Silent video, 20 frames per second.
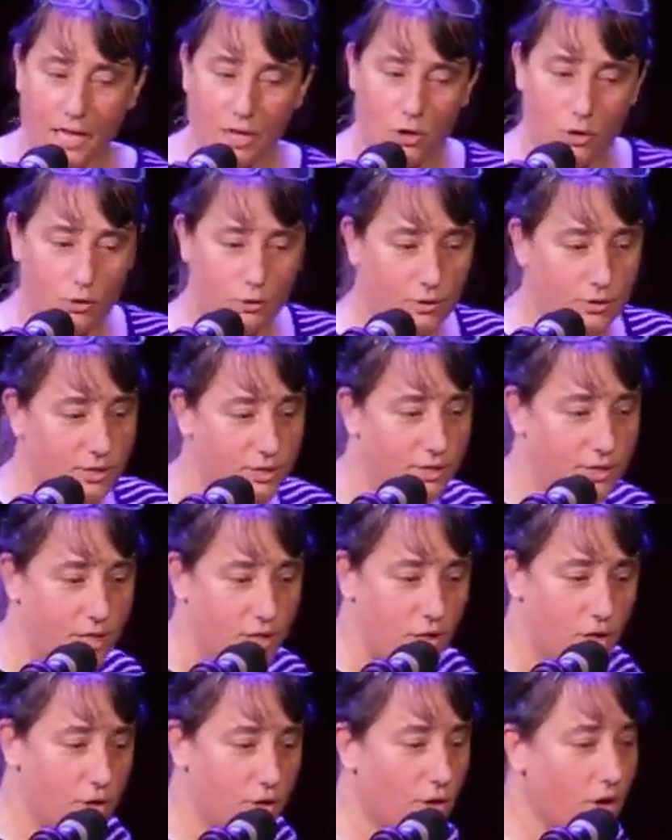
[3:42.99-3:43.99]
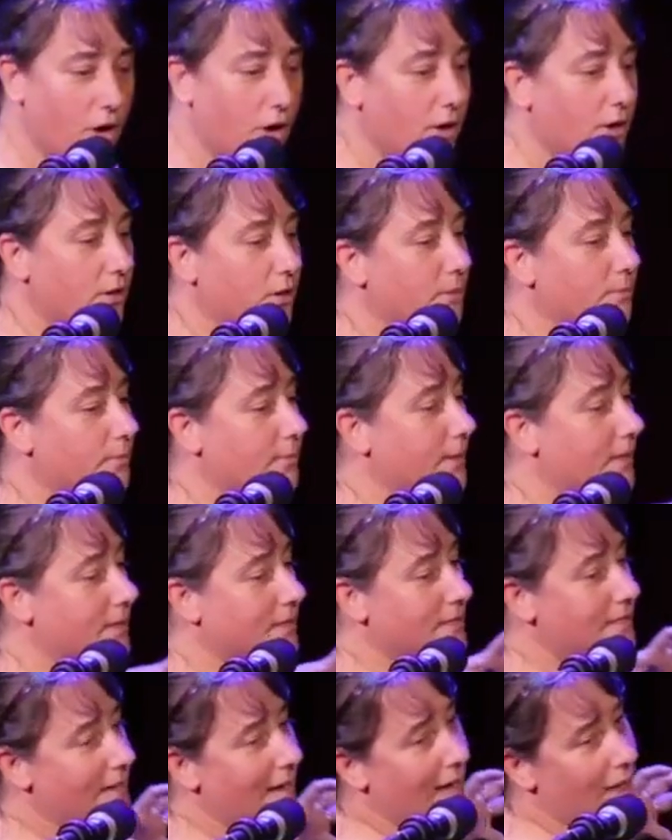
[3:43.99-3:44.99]
and you stick your arm
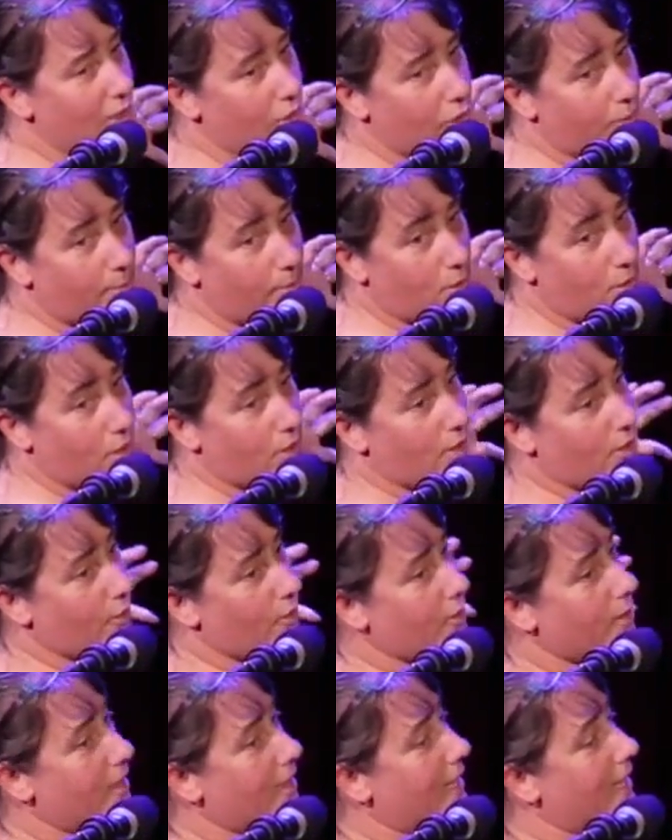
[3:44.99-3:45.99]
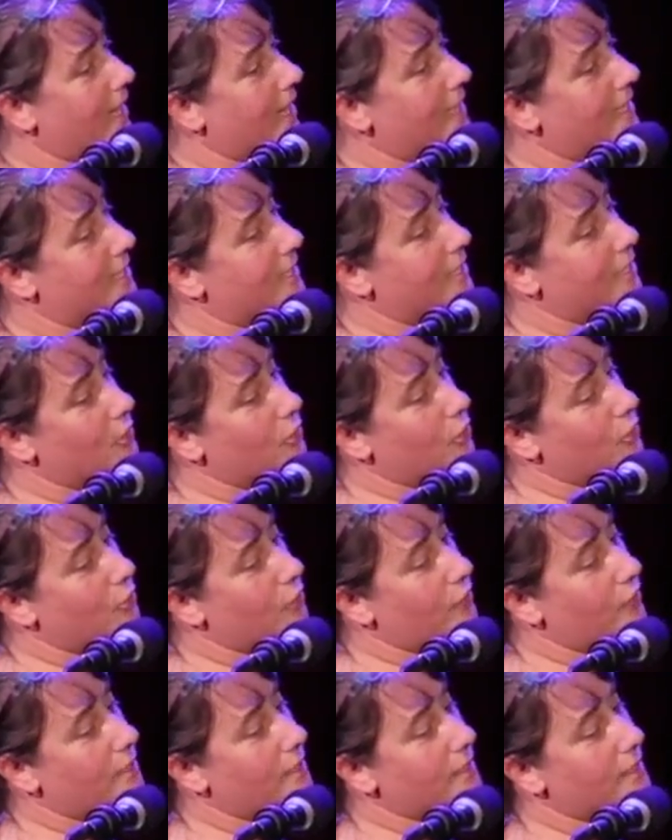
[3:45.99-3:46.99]
down the burrow until
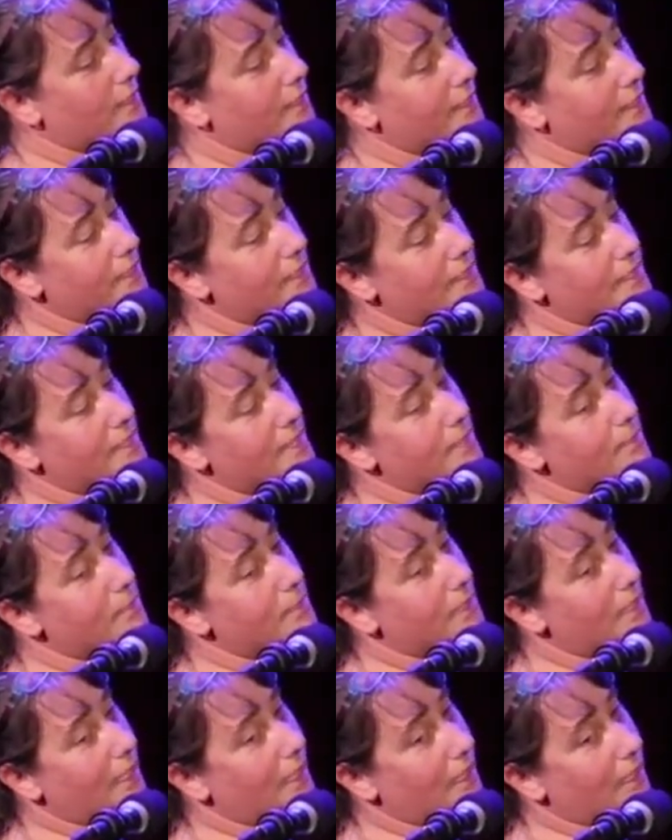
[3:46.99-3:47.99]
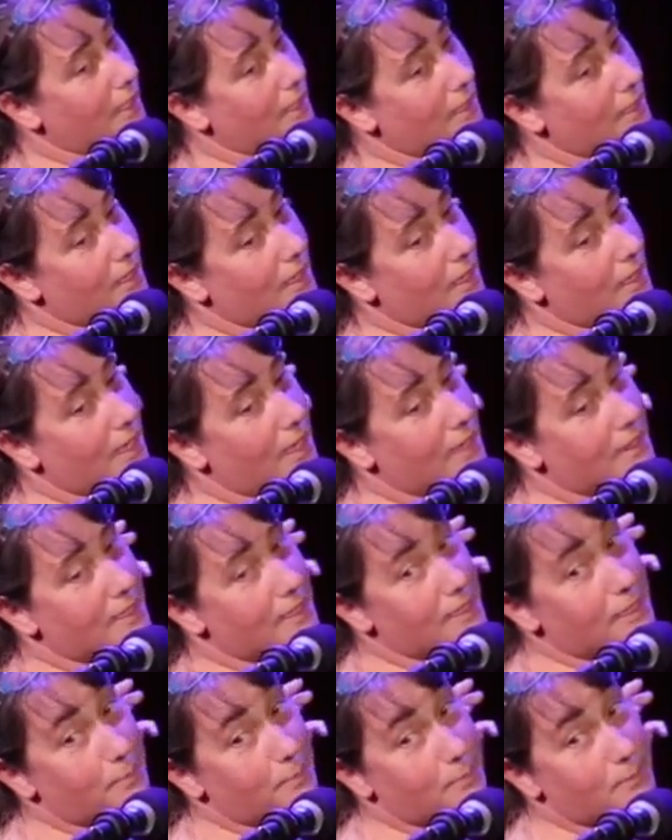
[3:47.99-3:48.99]
you feel a little nibbling on
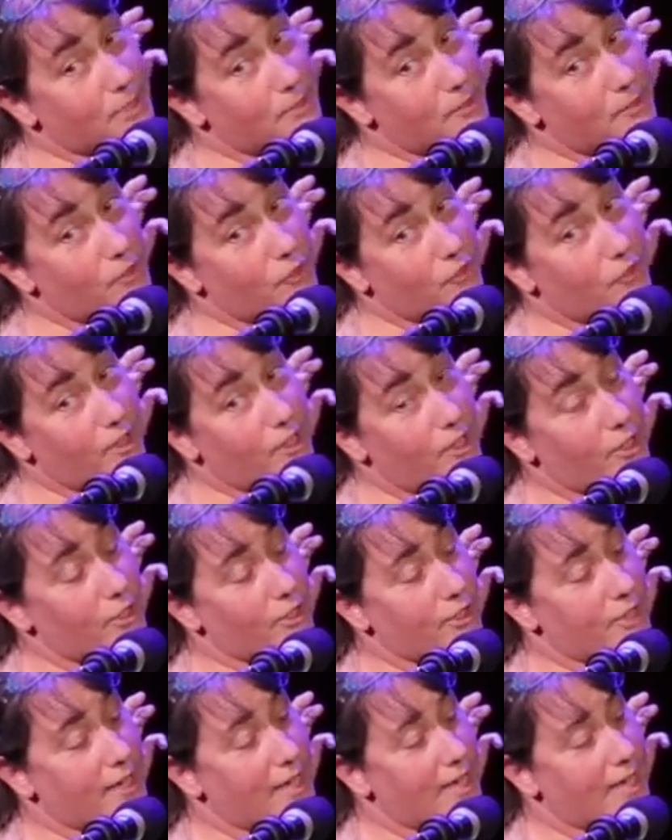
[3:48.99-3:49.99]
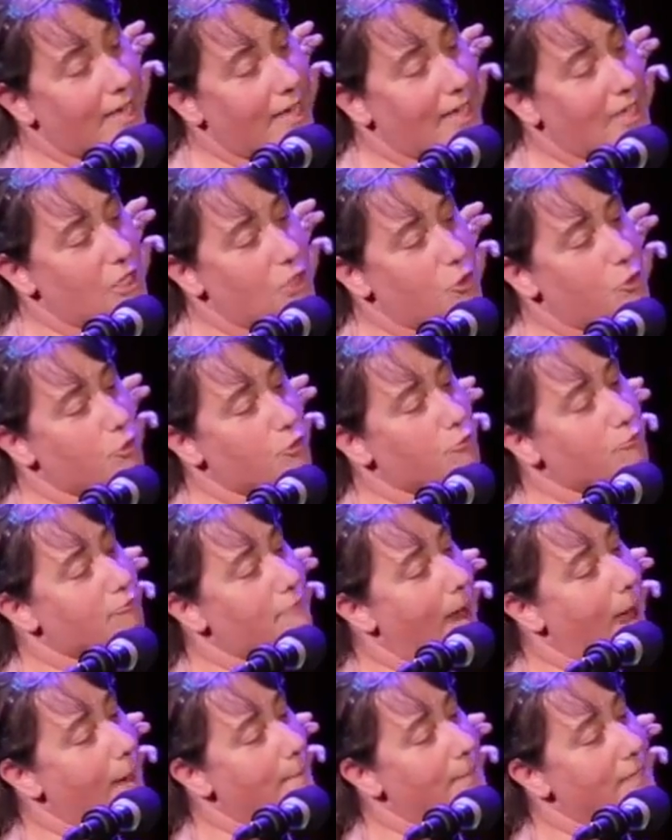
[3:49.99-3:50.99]
the tips of your finger, and you
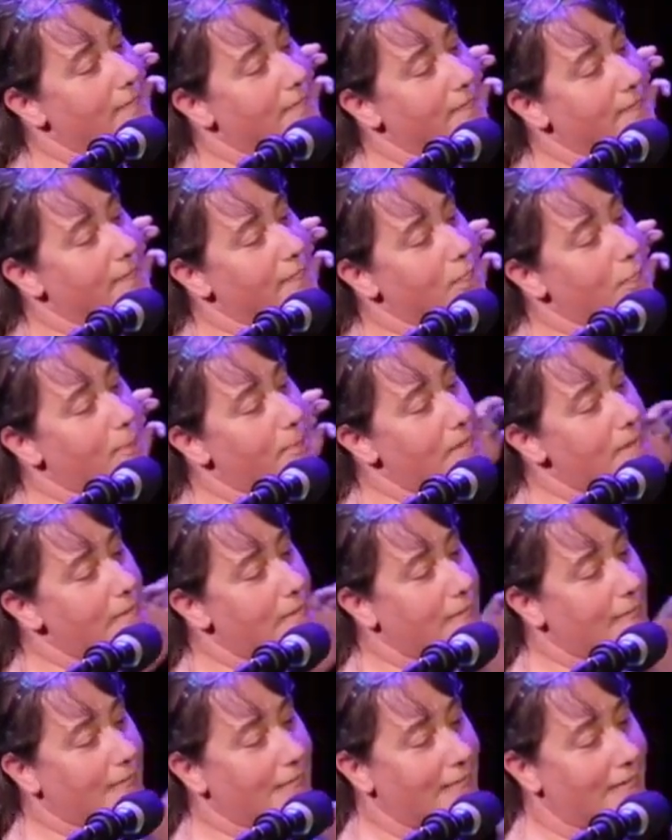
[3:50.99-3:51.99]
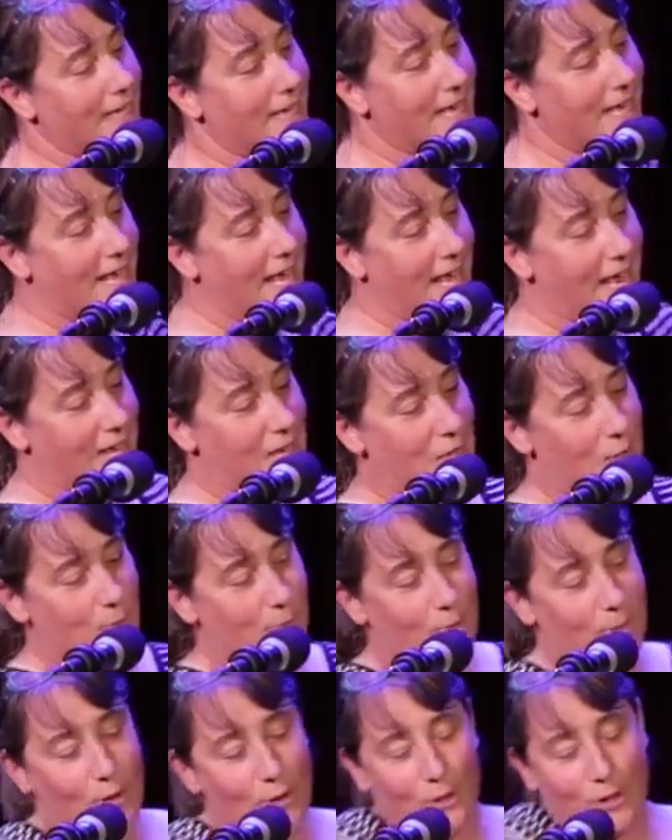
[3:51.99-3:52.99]
grab its little beak, and
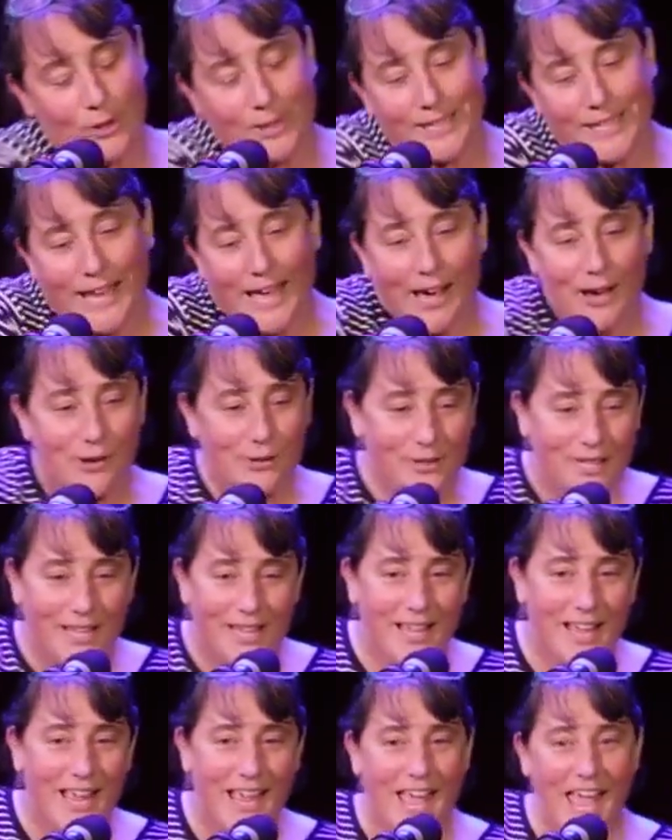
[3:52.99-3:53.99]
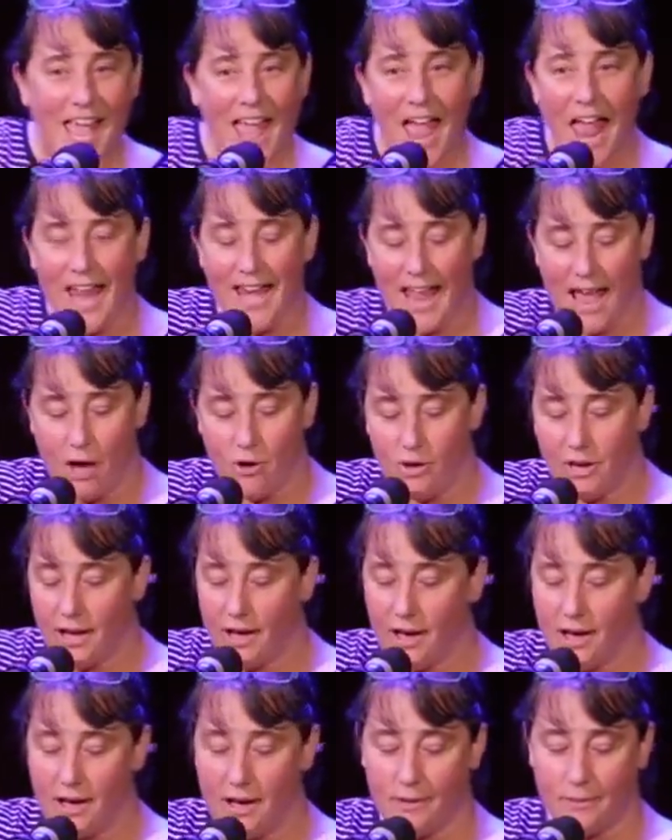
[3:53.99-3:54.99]
you pull it out, and out
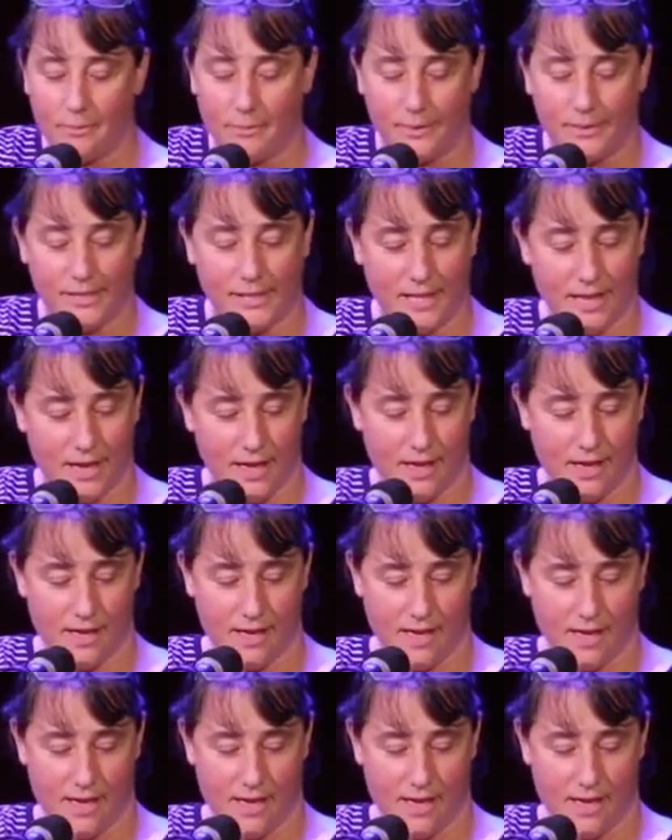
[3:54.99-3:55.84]
comes,